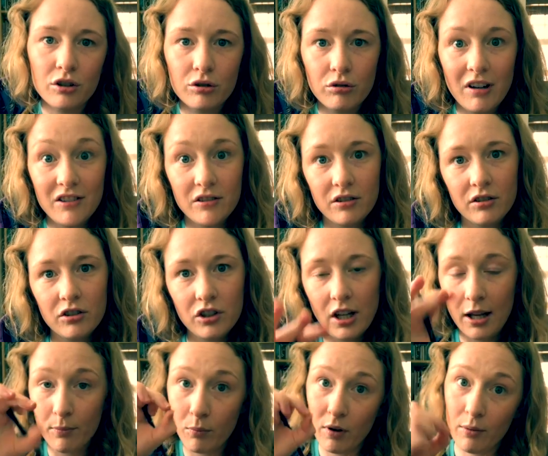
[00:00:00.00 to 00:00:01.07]
crescent
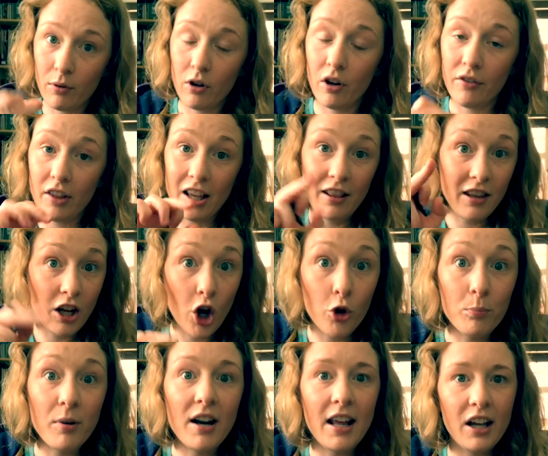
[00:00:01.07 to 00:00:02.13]
shape when, in the
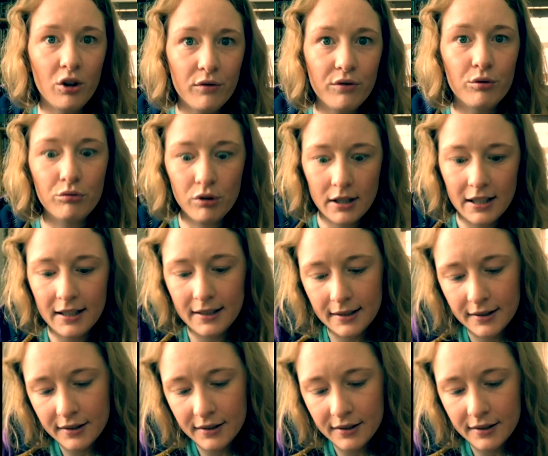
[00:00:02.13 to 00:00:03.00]
opening of the reed.